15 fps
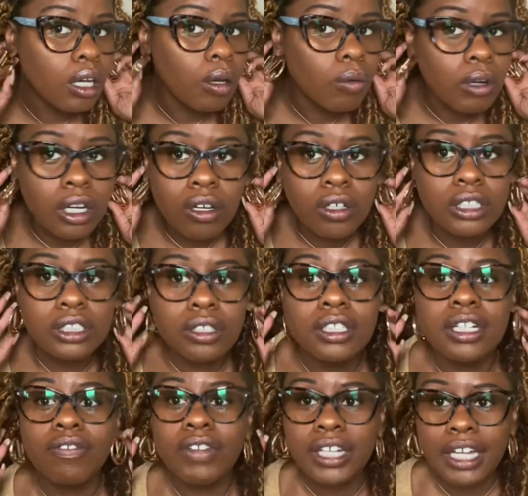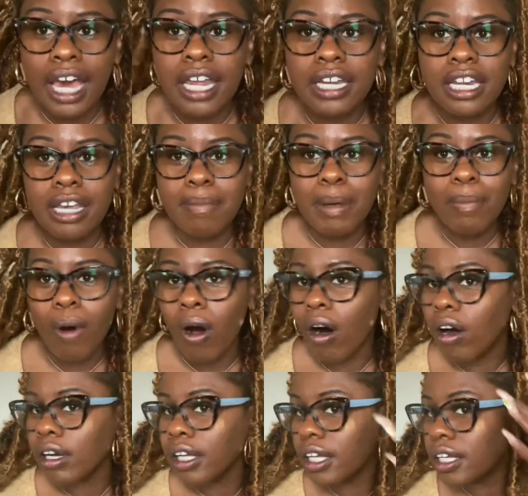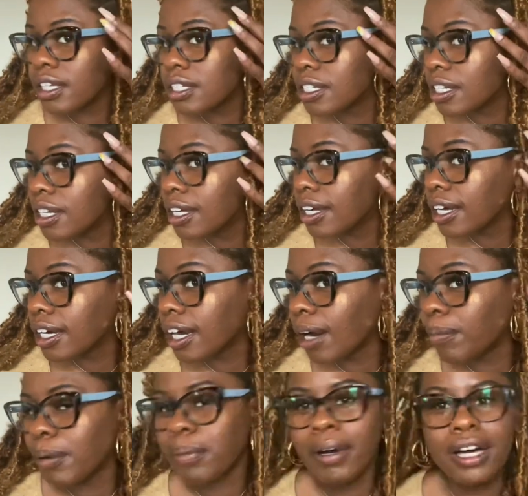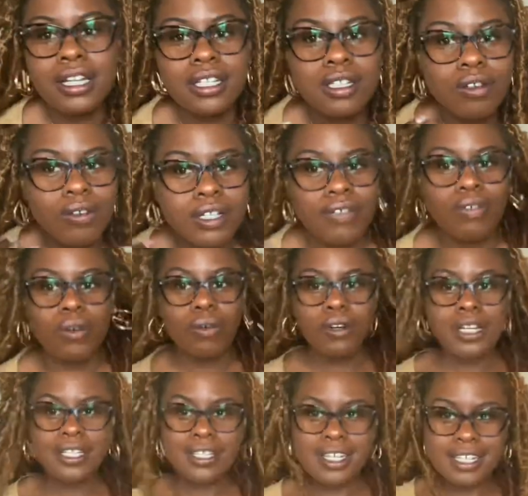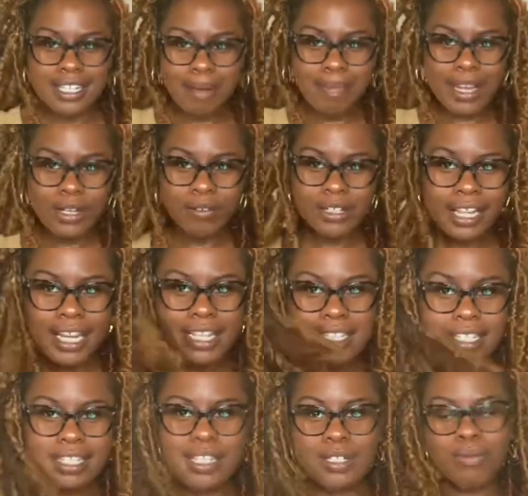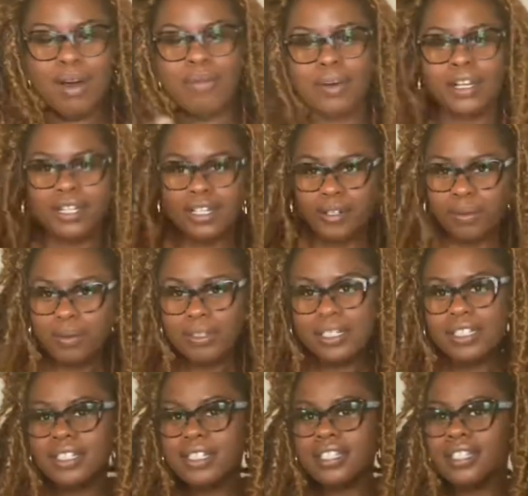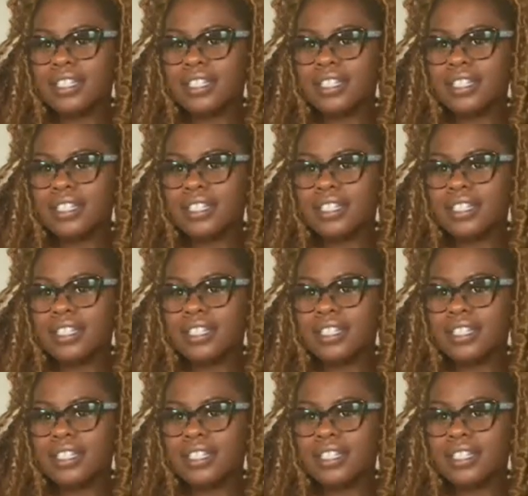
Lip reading: we're going to an event at Neiman Marcus. Got my Prada's on, of course, because they're my new glasses. That's why I'm wearing the new ones.